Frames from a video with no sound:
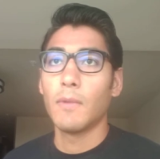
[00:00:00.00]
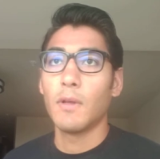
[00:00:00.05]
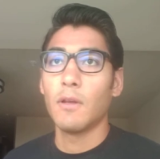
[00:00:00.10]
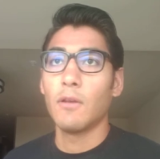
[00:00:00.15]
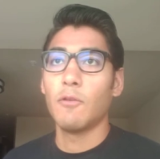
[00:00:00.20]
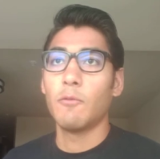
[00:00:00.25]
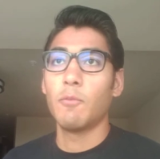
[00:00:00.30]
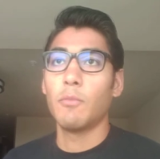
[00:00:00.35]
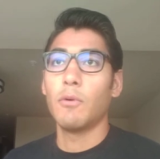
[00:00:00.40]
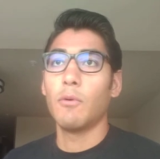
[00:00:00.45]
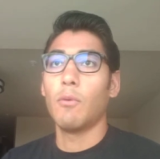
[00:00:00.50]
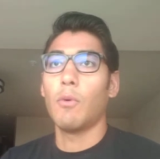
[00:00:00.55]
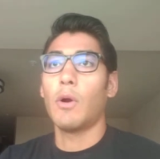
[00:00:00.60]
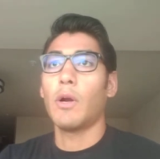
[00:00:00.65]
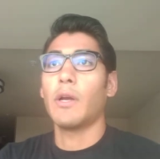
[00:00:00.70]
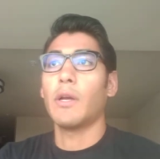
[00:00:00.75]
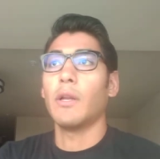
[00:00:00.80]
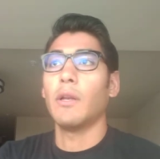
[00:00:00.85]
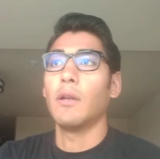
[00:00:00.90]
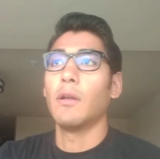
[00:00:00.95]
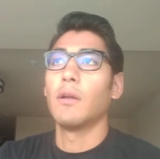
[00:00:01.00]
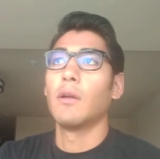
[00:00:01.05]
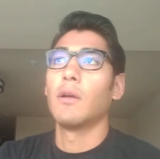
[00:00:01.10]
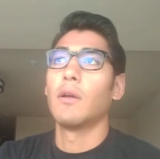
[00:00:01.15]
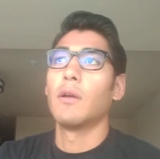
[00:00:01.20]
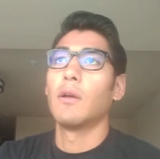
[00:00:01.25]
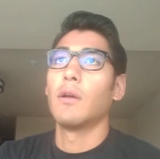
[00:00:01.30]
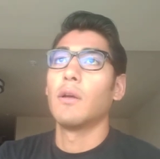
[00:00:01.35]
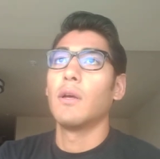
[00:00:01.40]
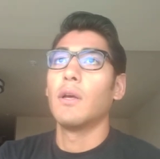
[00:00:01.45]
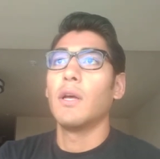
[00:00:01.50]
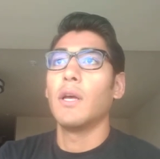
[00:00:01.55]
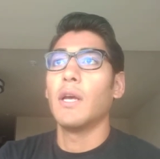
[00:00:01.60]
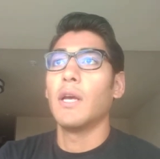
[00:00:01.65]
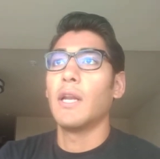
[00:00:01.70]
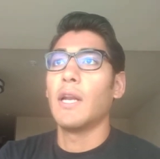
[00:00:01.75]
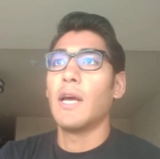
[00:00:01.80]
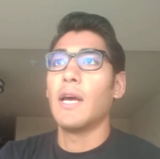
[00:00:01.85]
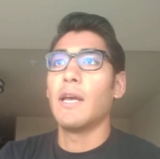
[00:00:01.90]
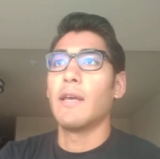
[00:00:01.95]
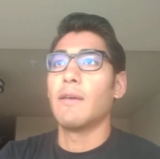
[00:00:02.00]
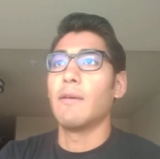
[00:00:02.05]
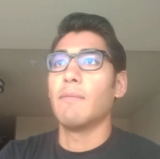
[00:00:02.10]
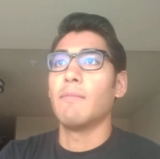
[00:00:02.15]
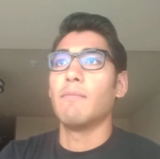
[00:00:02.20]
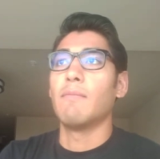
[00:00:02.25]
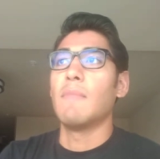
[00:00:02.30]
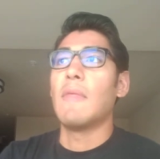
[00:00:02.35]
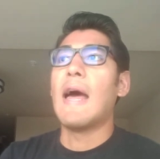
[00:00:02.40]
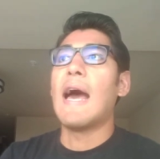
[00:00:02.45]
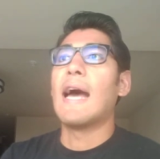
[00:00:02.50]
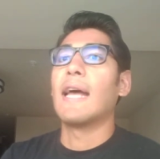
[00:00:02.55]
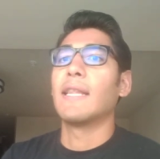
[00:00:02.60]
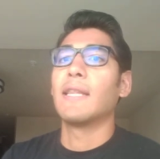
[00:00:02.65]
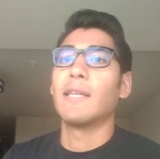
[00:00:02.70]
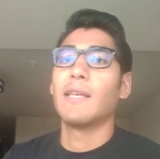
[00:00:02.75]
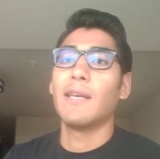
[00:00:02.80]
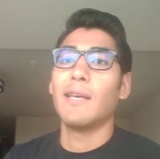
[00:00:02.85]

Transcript: he's put work in, and I am not